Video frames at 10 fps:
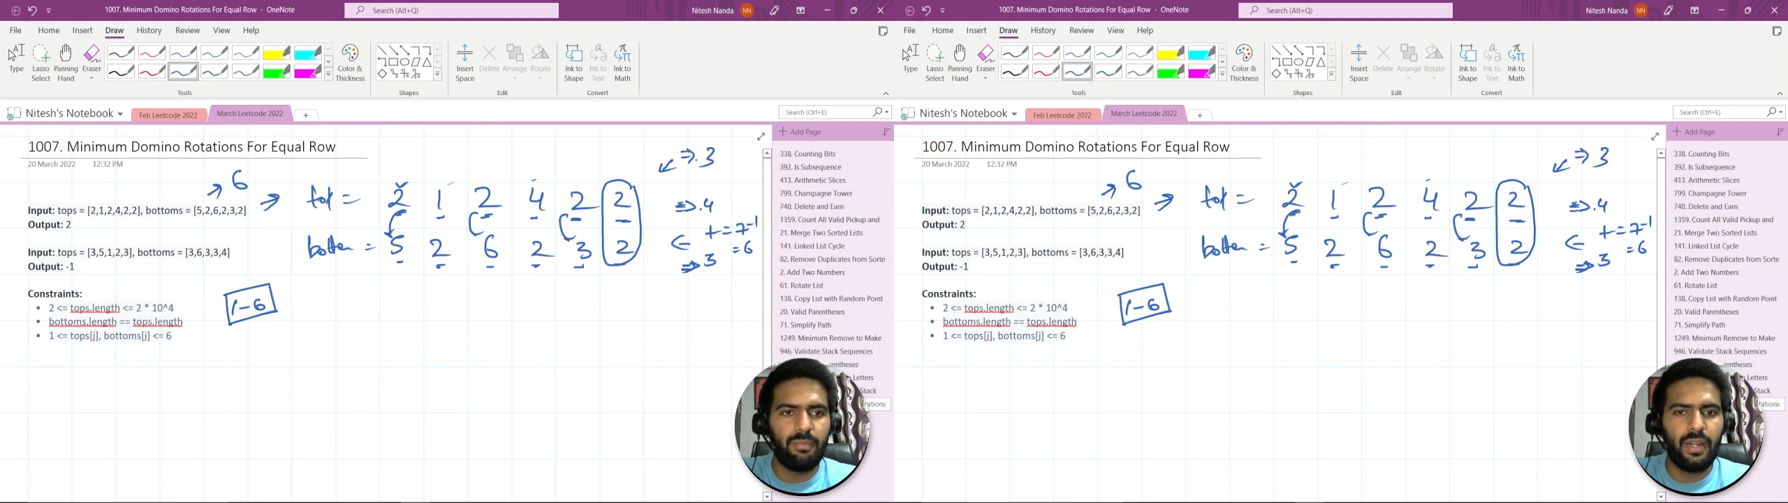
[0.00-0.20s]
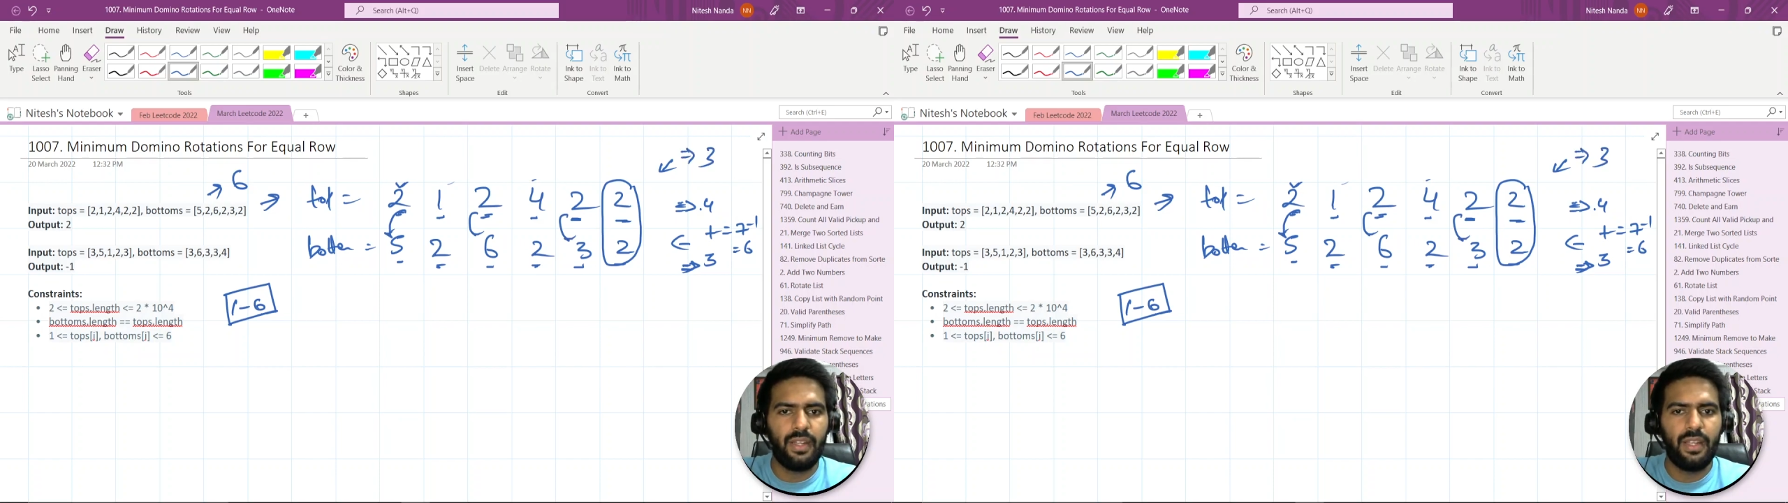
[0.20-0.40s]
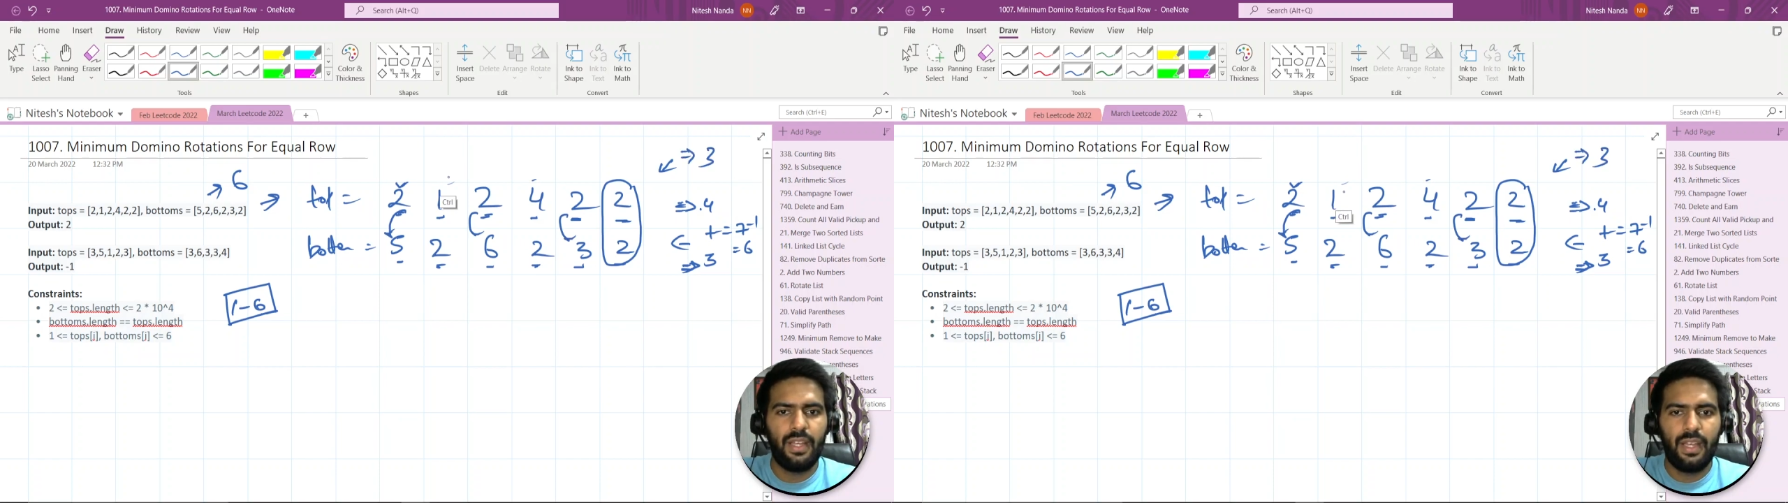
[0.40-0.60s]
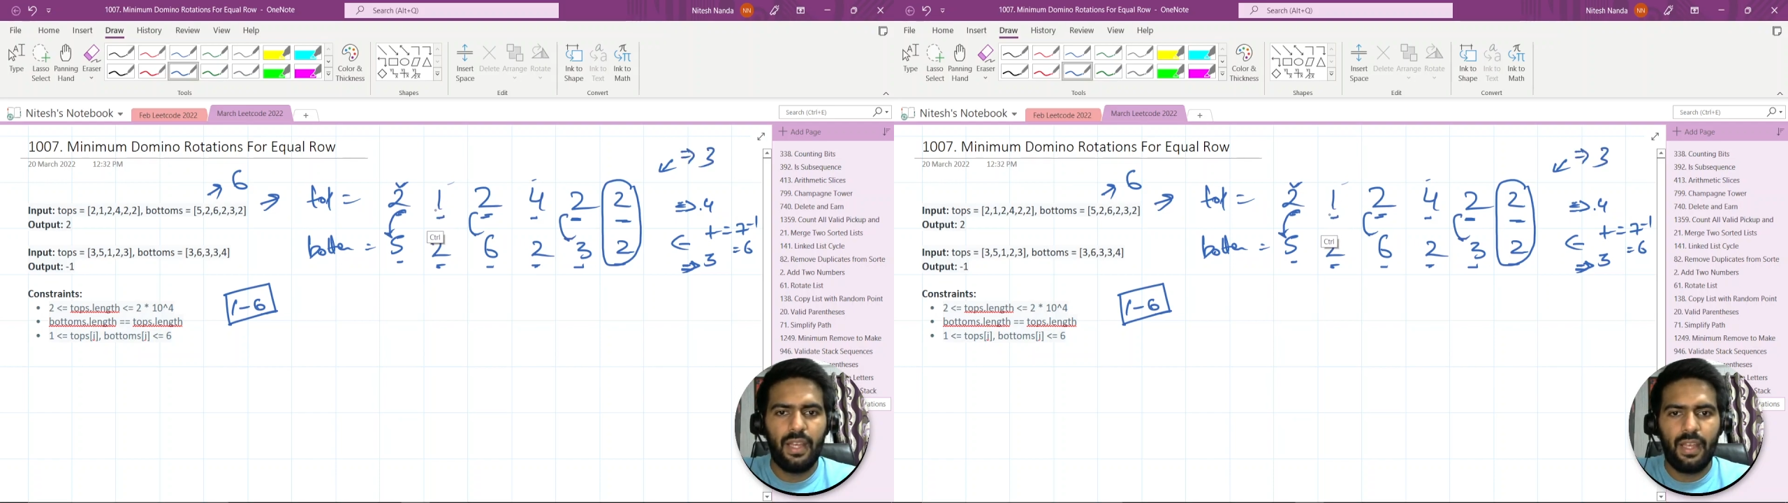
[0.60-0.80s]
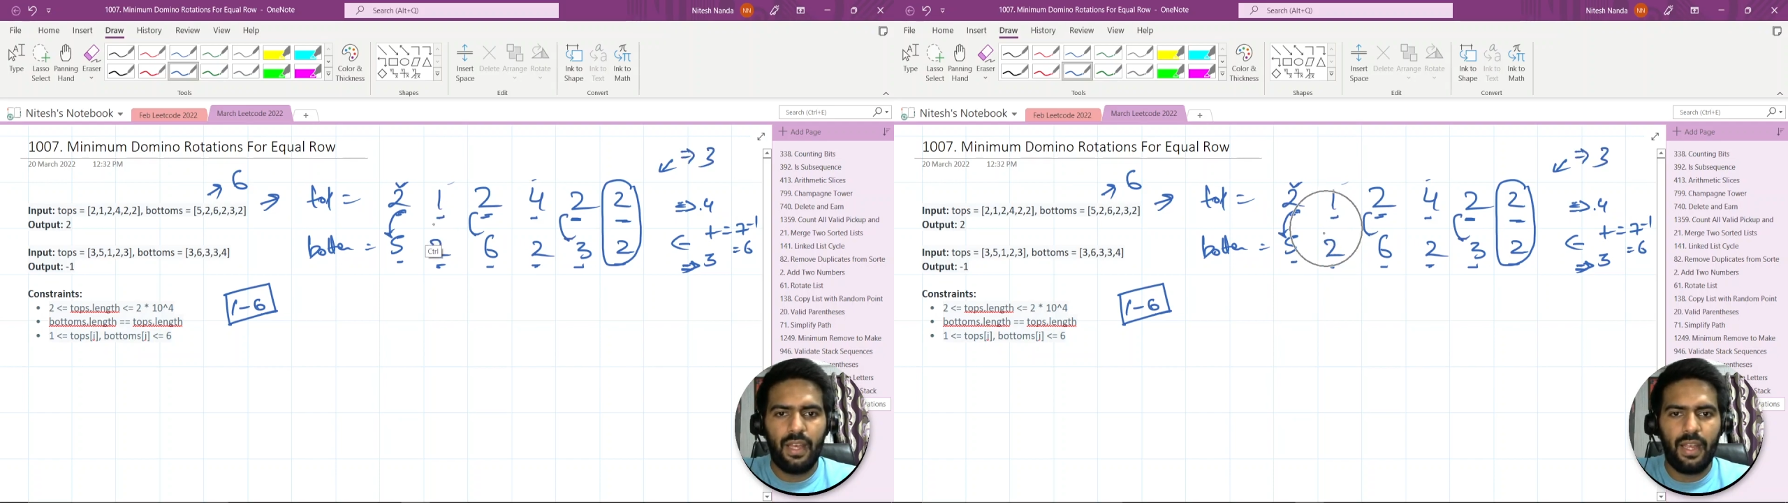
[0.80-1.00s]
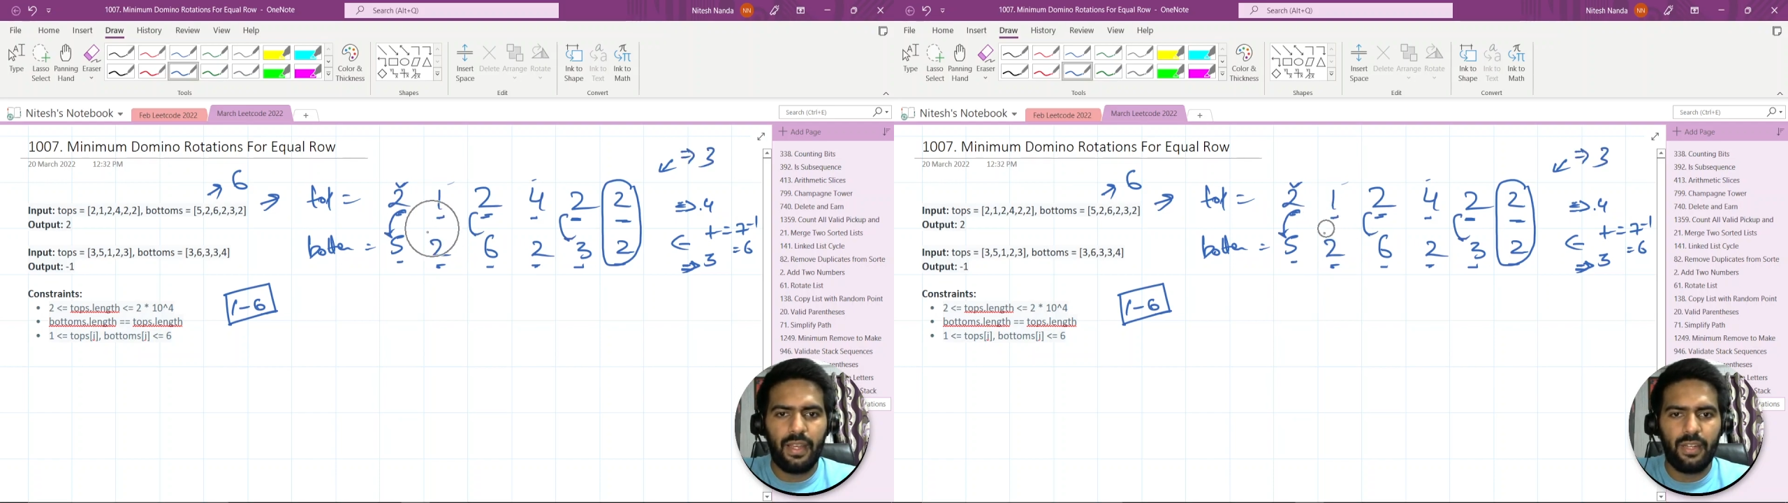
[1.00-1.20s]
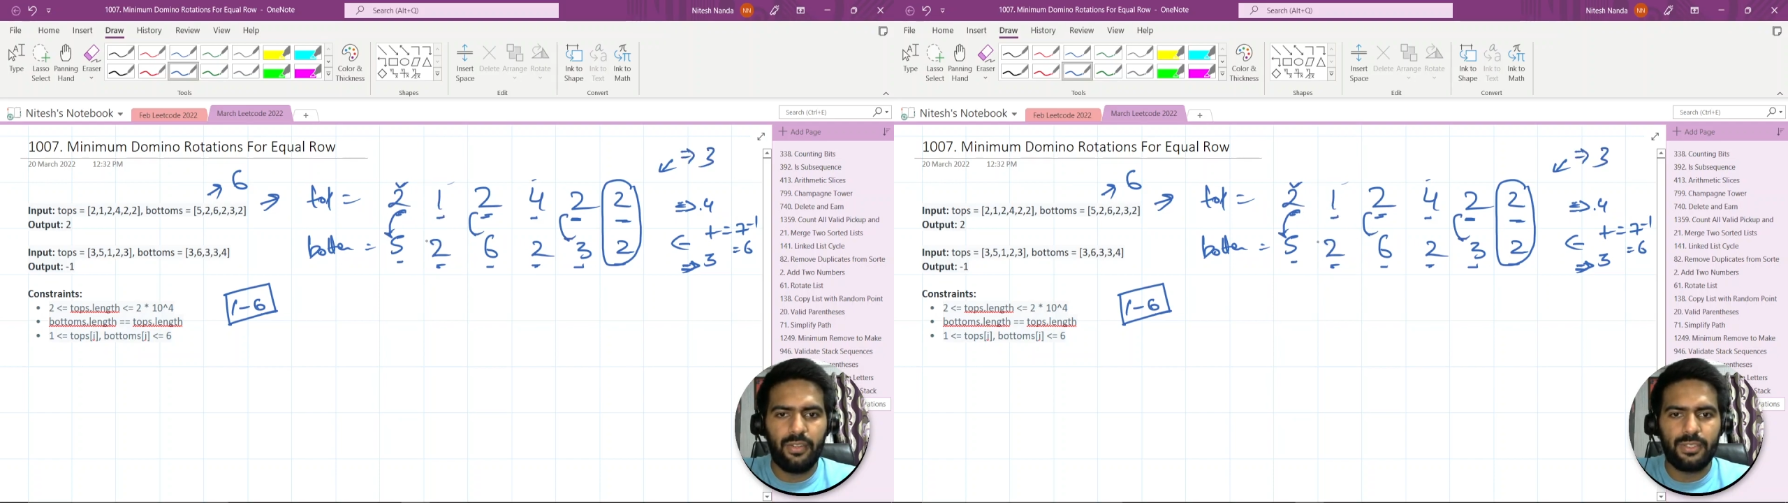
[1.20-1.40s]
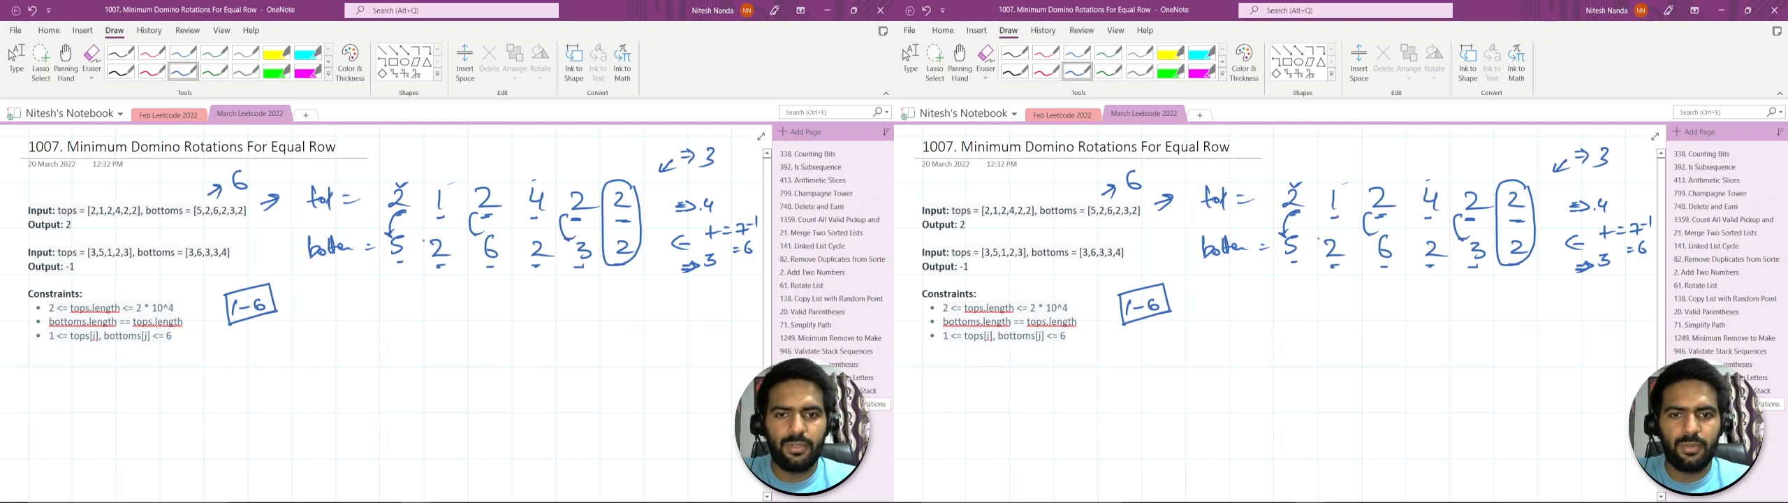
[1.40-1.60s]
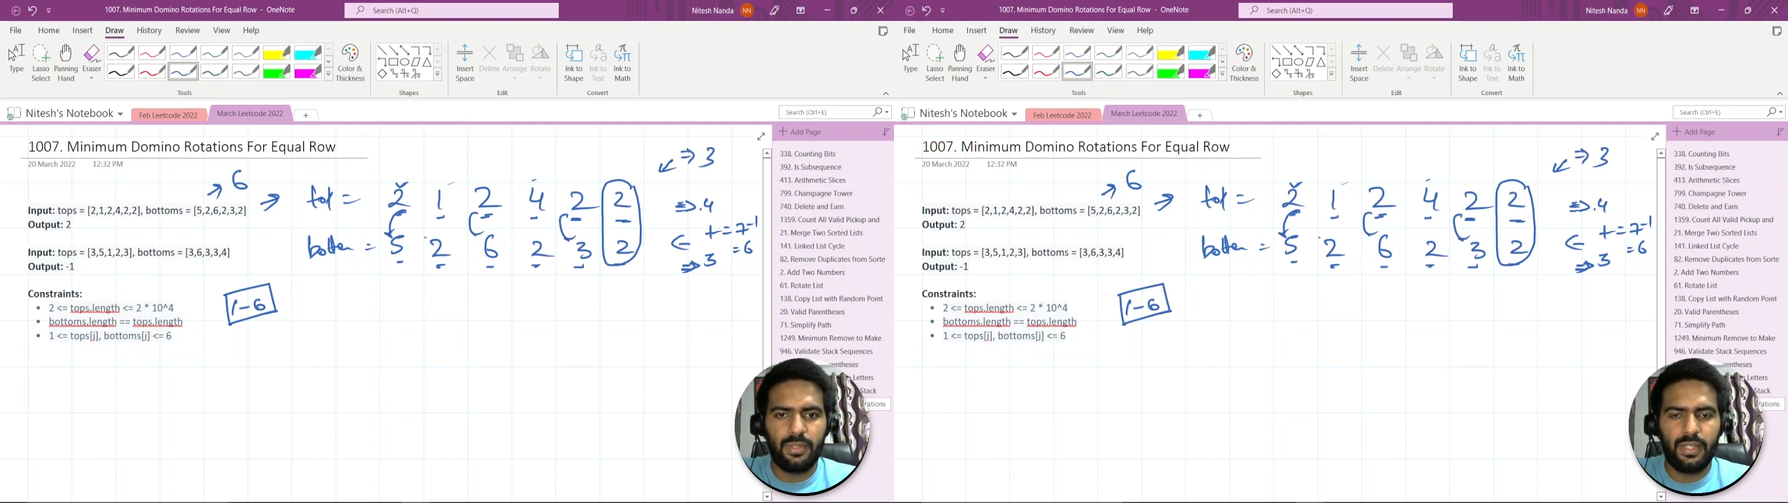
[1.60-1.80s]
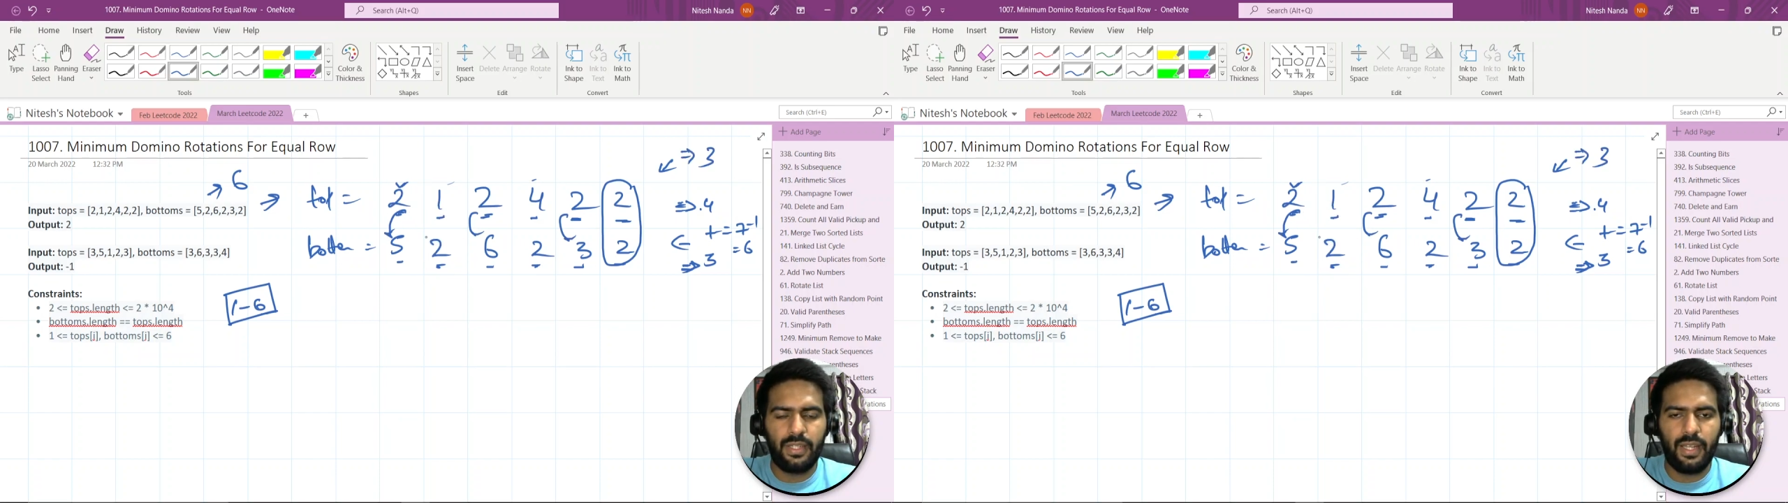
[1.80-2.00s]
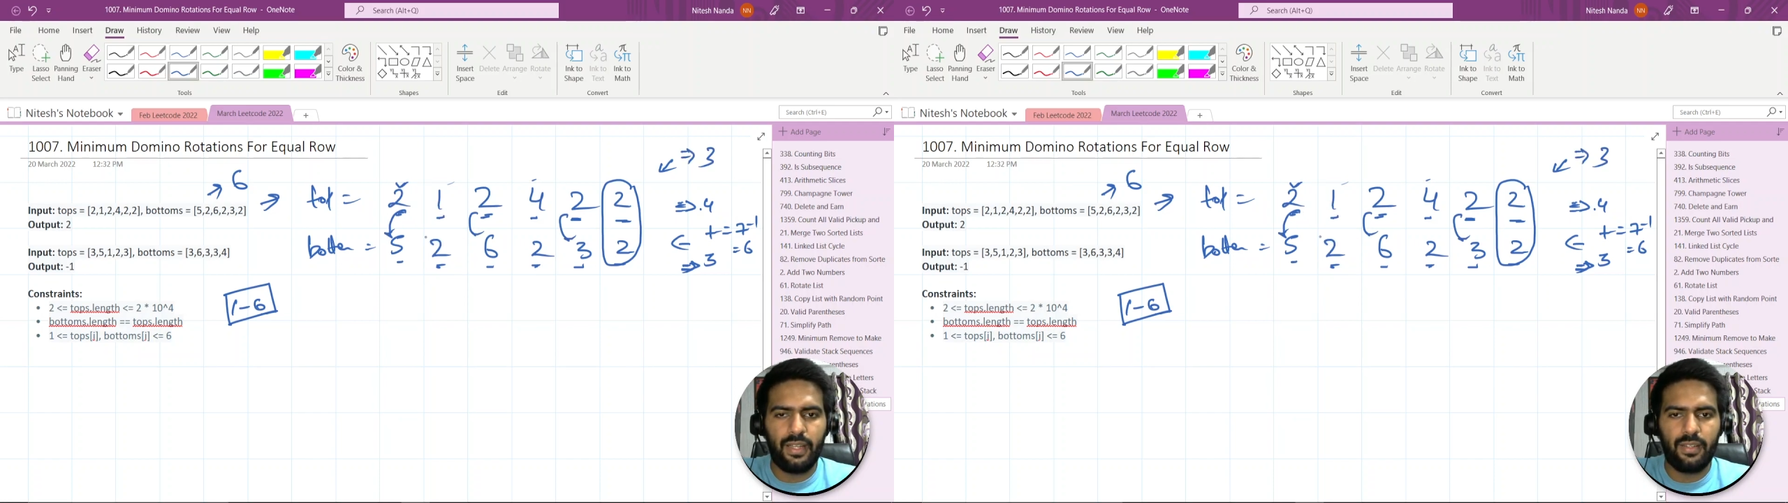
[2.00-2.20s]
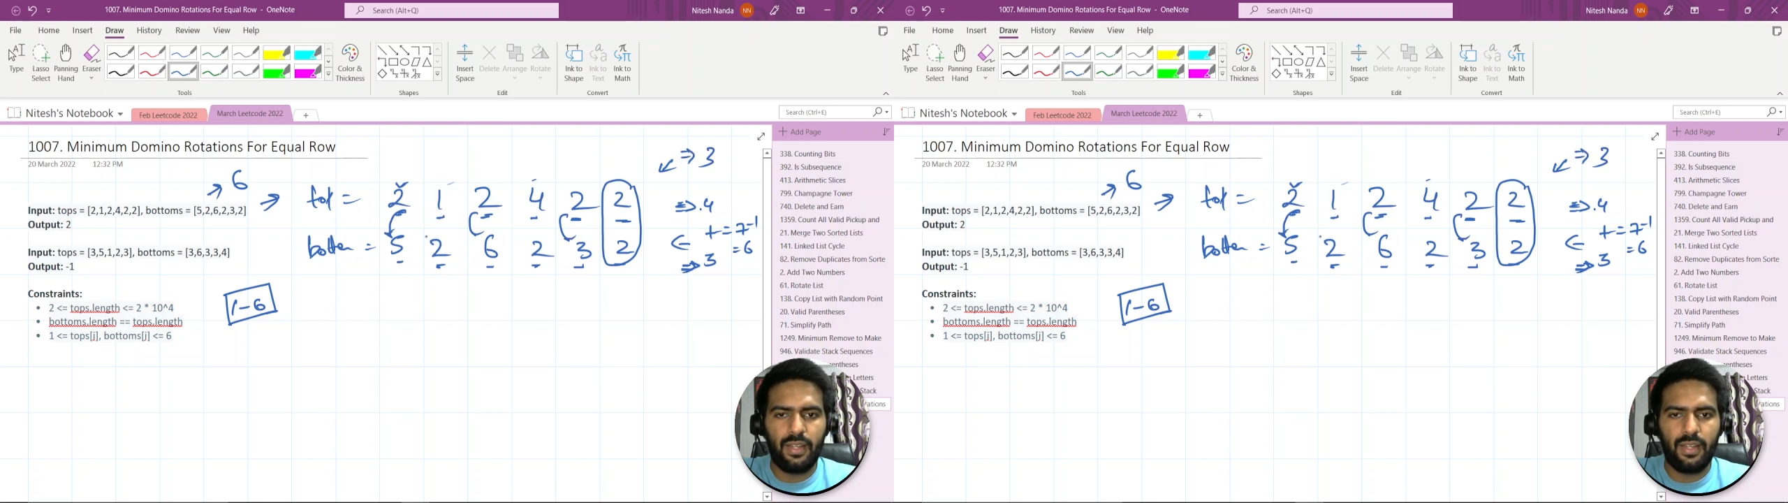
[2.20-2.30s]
But I can also do it like,